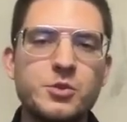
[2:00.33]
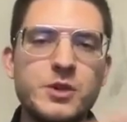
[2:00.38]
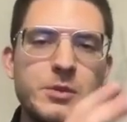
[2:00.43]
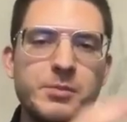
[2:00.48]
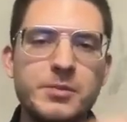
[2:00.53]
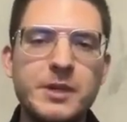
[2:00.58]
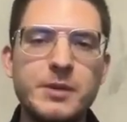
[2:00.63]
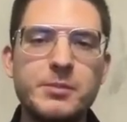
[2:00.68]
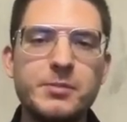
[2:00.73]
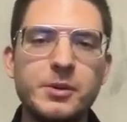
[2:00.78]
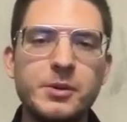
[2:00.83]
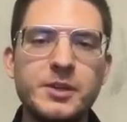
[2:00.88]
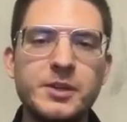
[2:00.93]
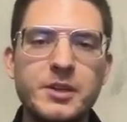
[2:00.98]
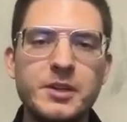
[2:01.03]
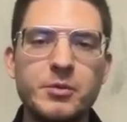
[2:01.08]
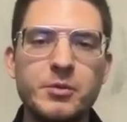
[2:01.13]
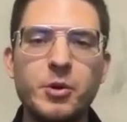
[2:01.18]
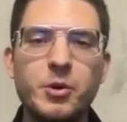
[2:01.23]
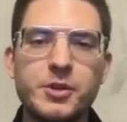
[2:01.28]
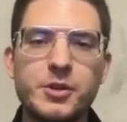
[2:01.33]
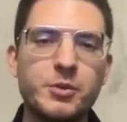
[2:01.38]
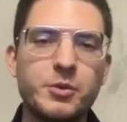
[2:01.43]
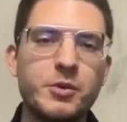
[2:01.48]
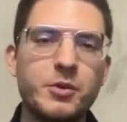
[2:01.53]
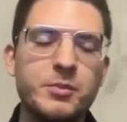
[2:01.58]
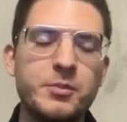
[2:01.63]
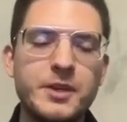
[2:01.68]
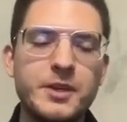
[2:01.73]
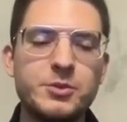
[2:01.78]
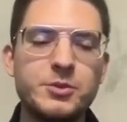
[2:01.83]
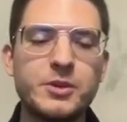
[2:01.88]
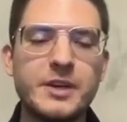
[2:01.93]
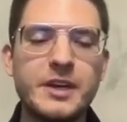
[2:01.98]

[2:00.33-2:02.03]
real people that are working with me